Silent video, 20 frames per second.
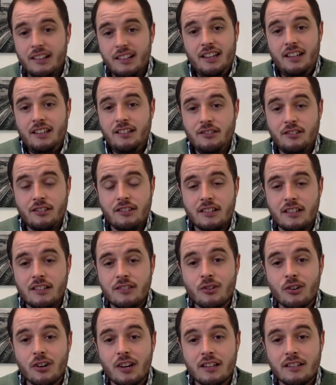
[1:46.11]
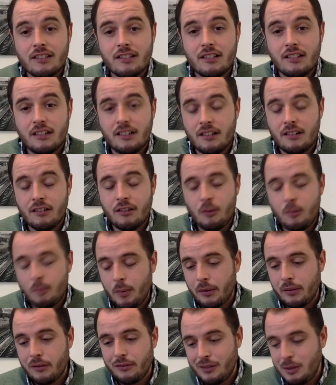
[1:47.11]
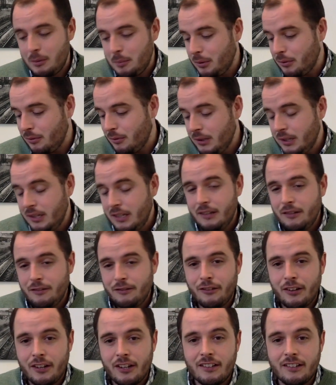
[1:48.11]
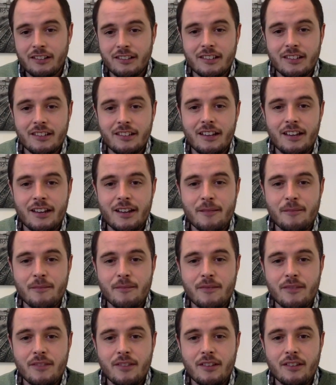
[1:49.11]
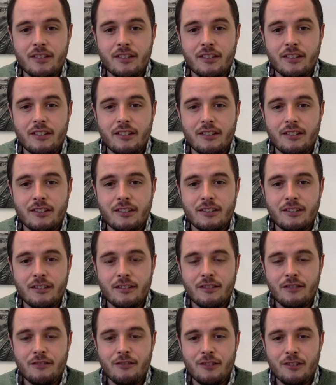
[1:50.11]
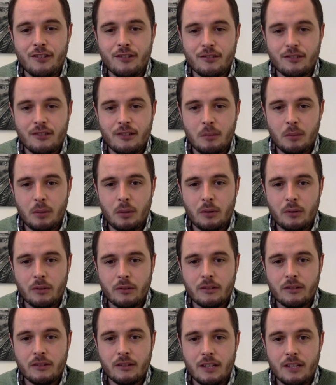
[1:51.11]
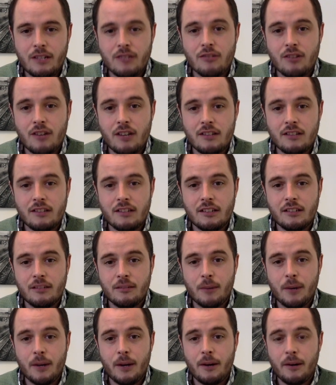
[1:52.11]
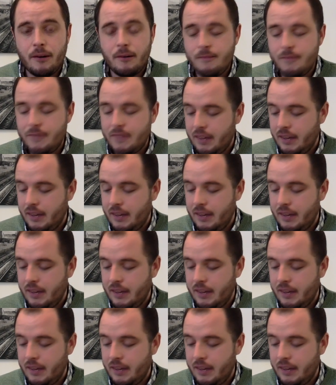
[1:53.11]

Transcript: It's just interesting, and I hope other people find the videos and the blogs interesting as well.